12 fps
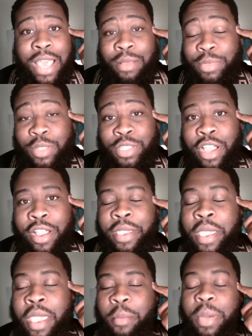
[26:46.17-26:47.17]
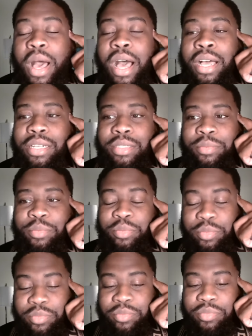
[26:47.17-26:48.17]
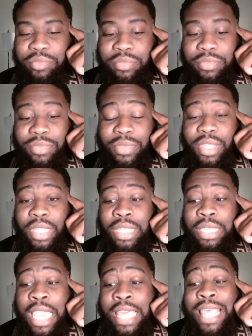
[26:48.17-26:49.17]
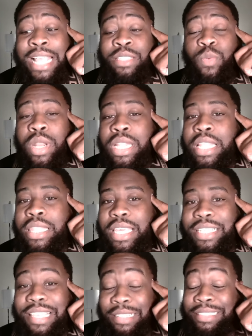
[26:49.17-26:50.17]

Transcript: out. I'm so sorry. But um, yeah, that's one of the things.